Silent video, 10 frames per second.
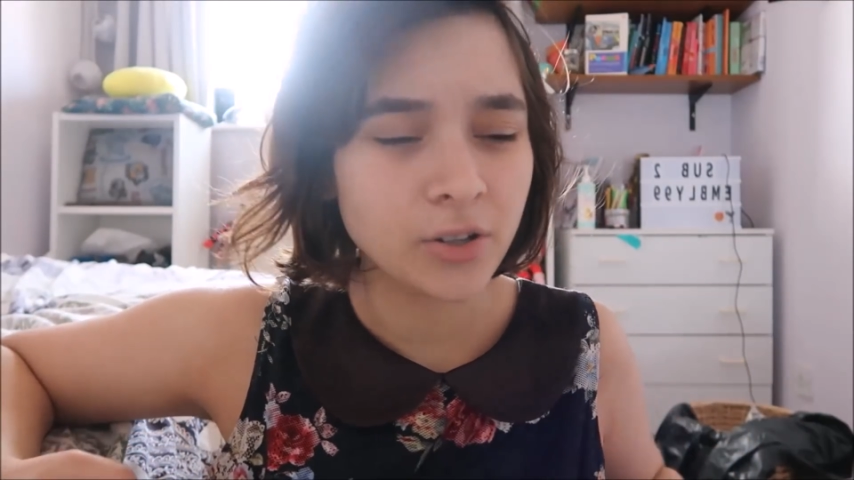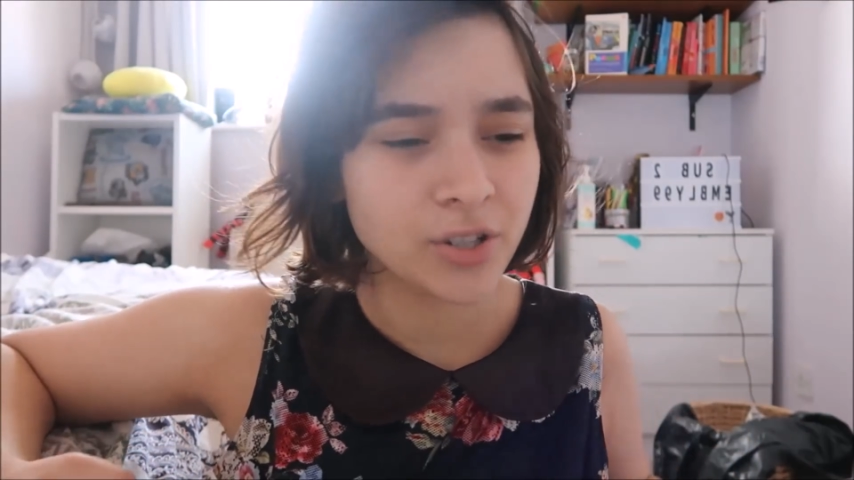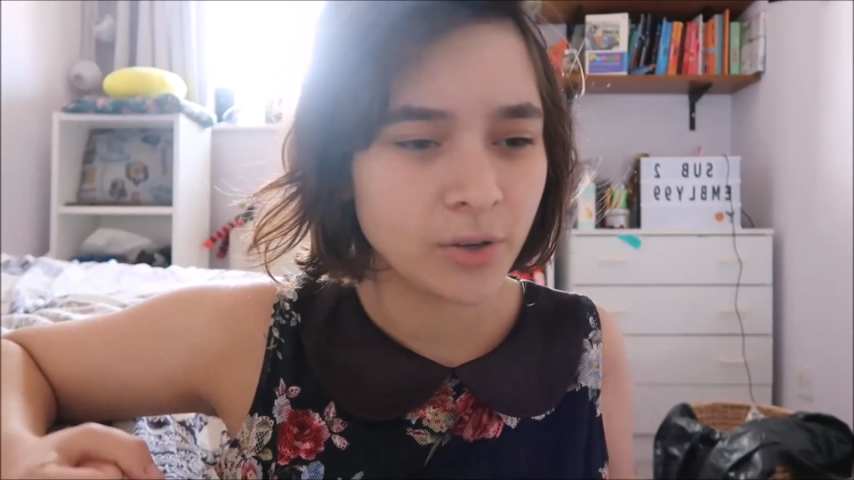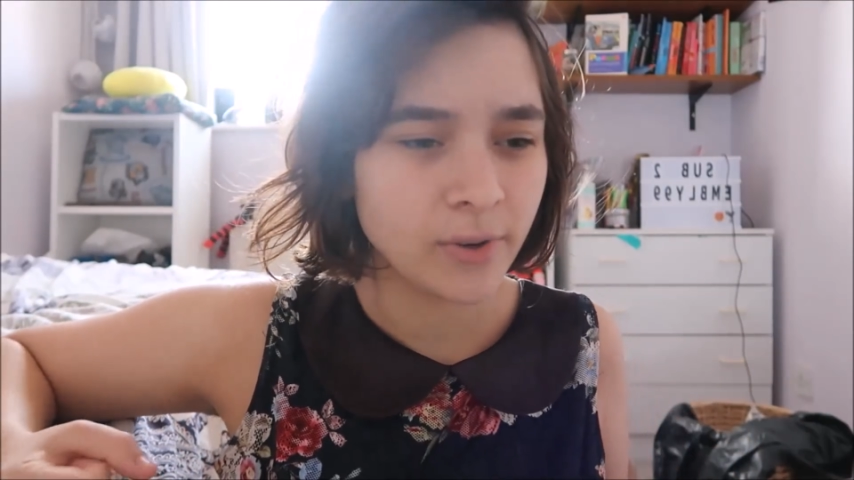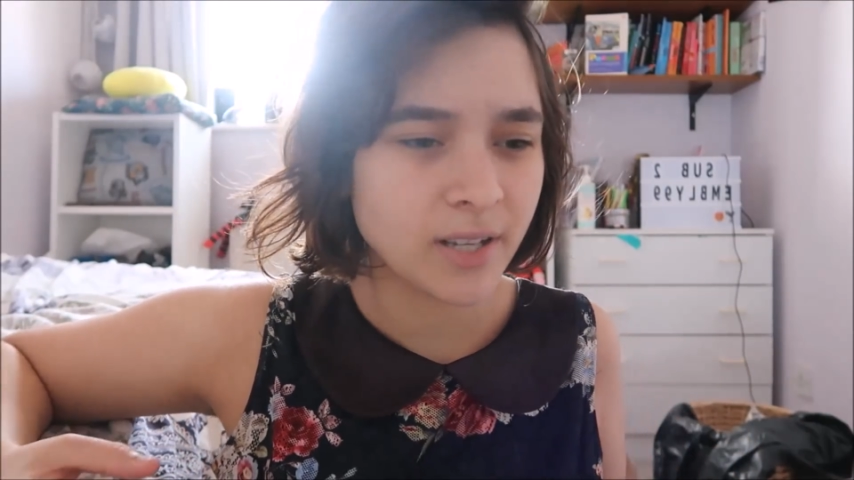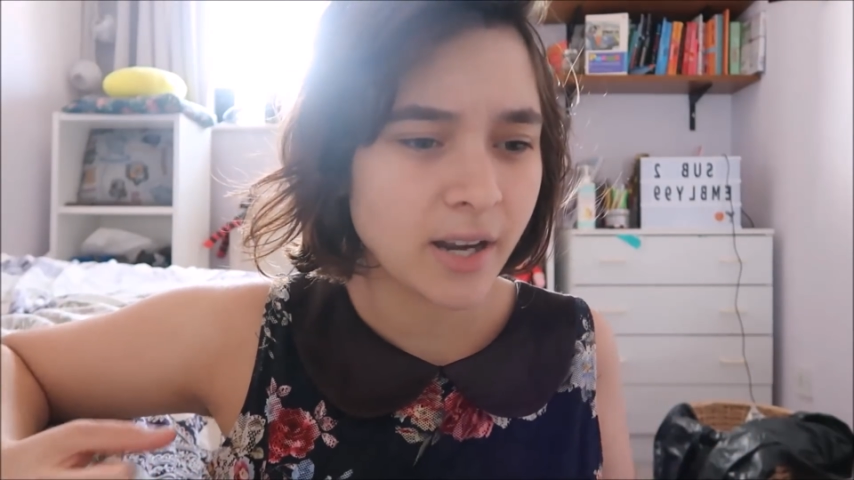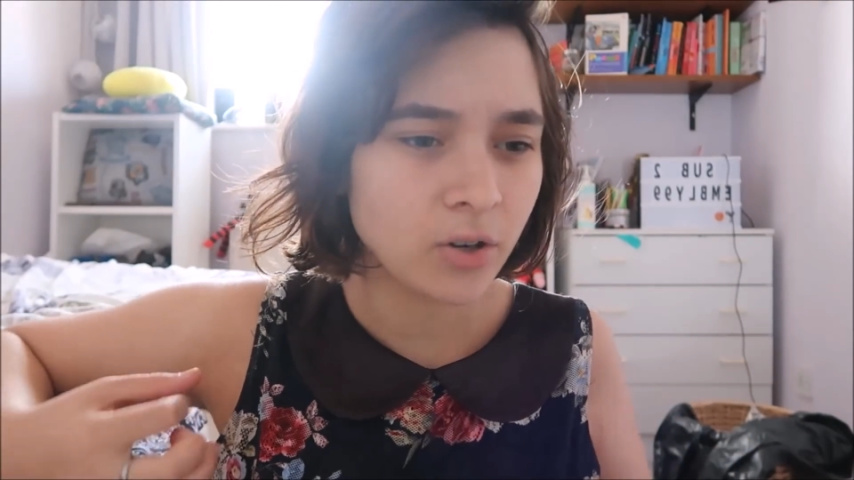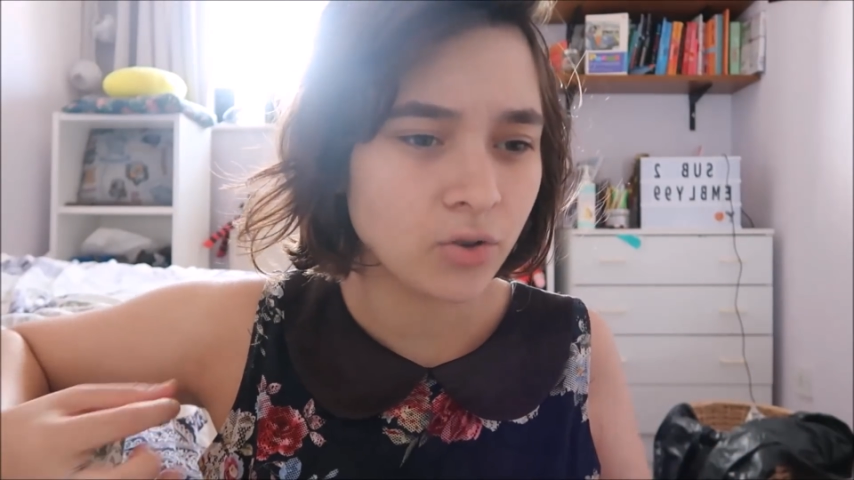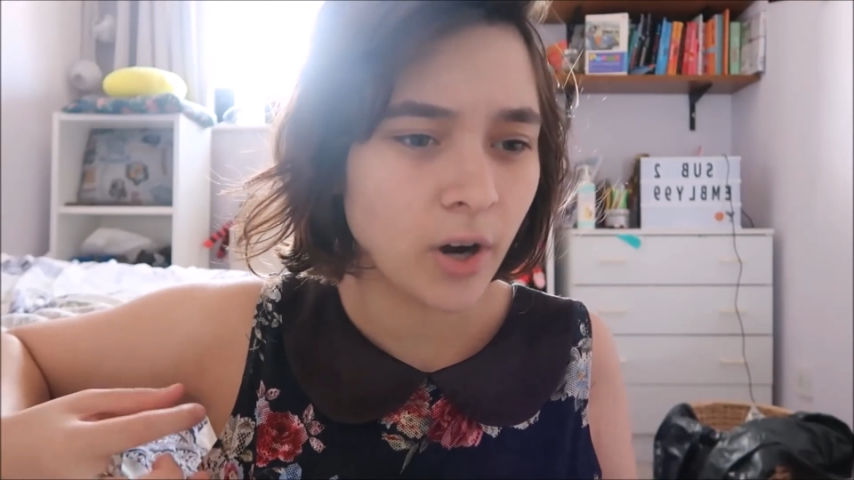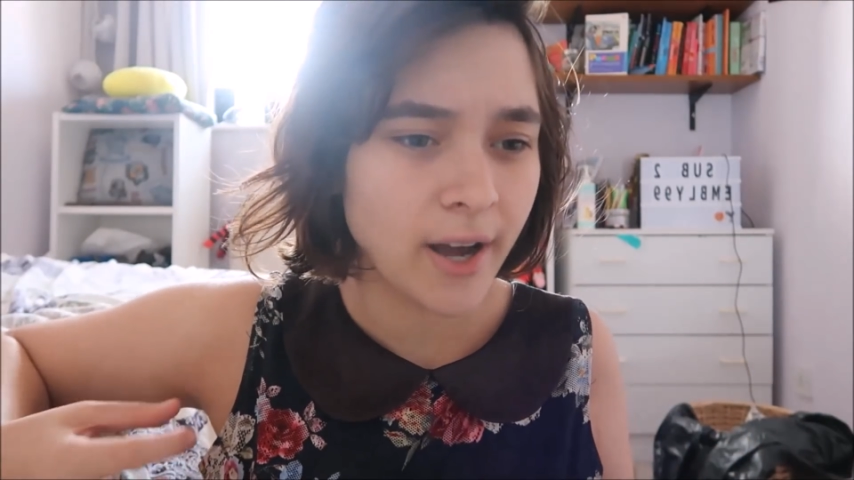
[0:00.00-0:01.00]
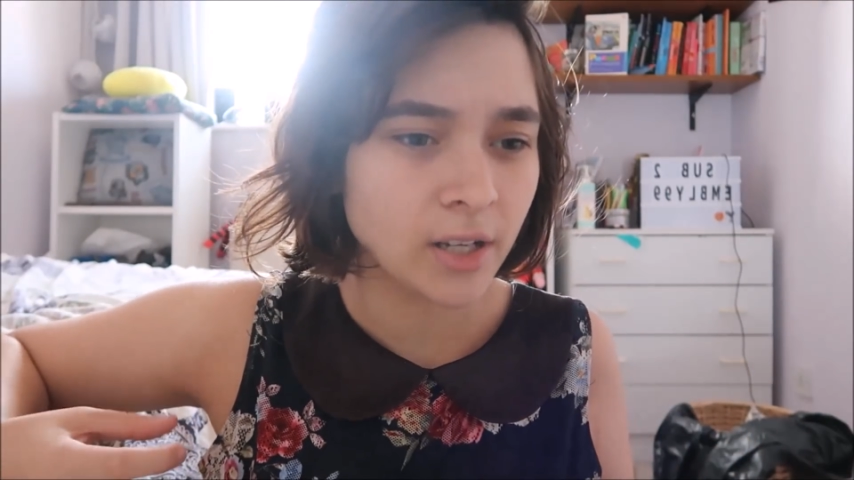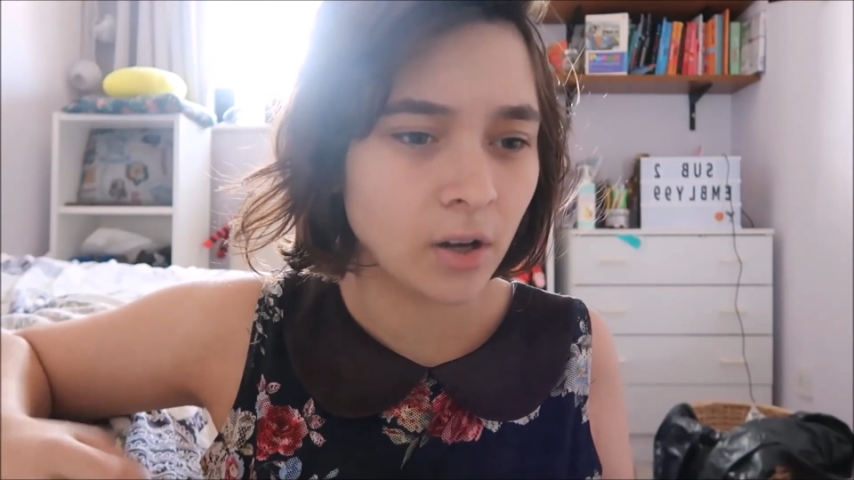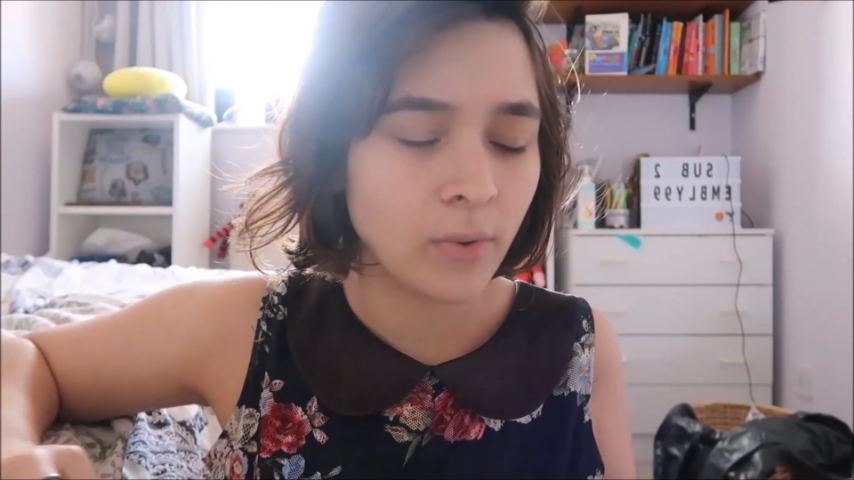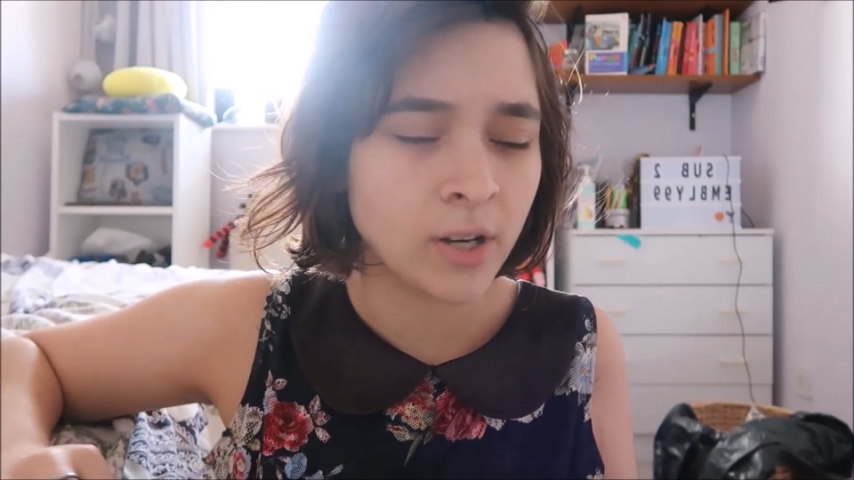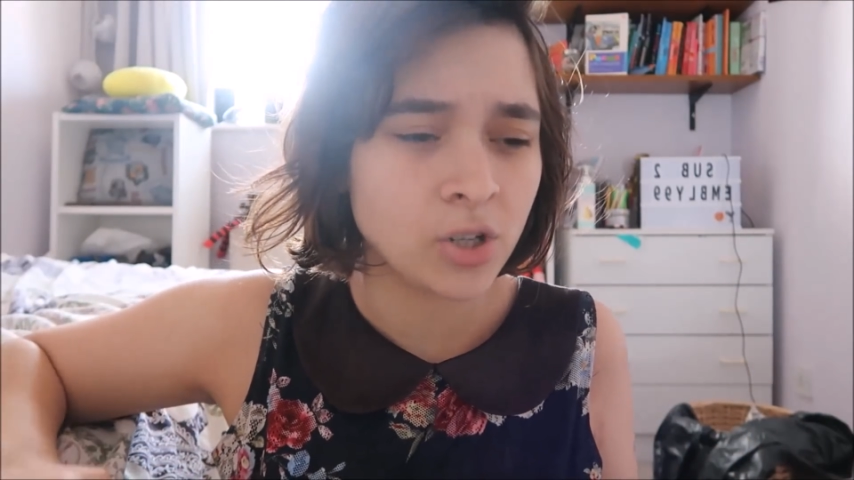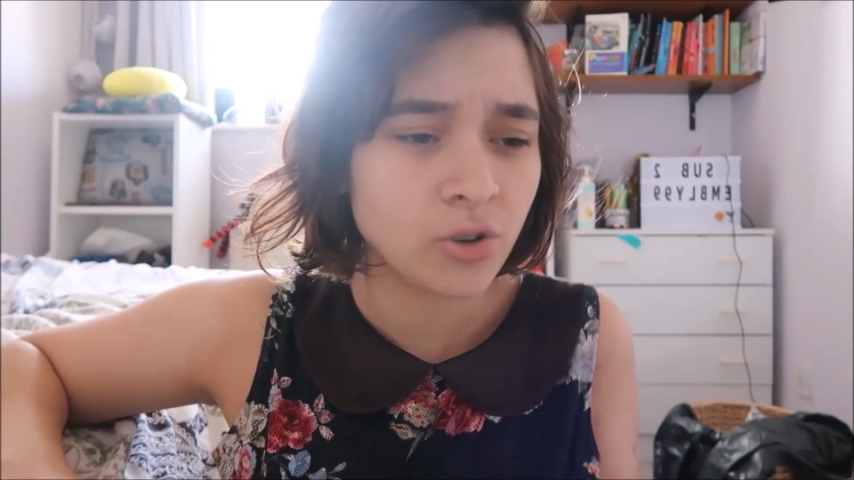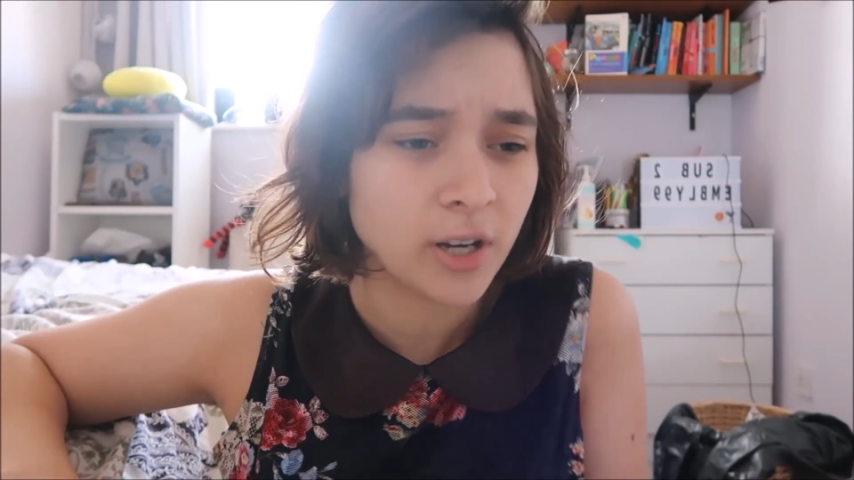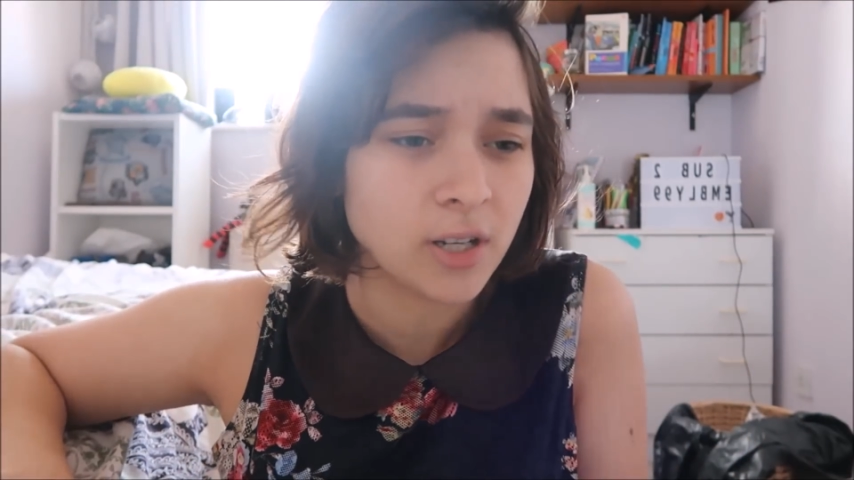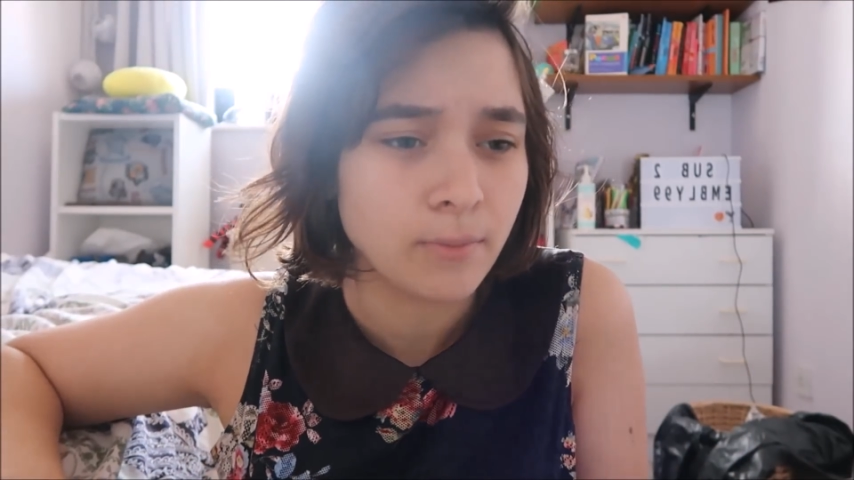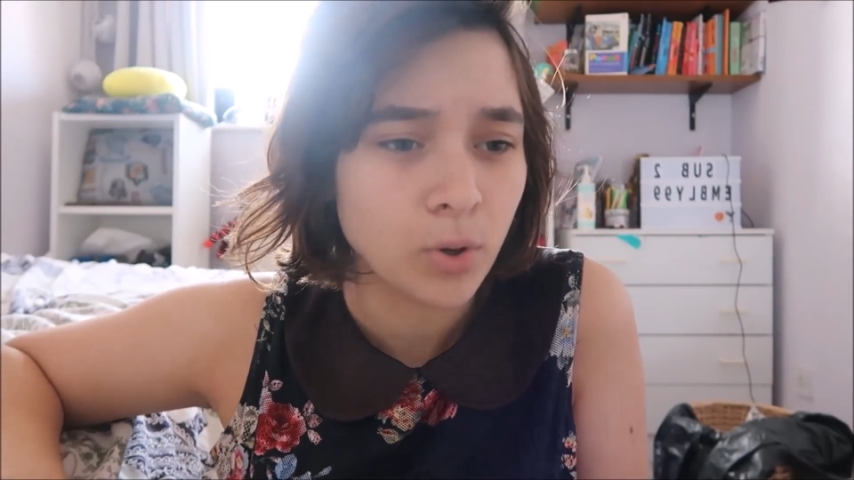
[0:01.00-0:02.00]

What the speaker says: because she always kind of cried a lot when she tried to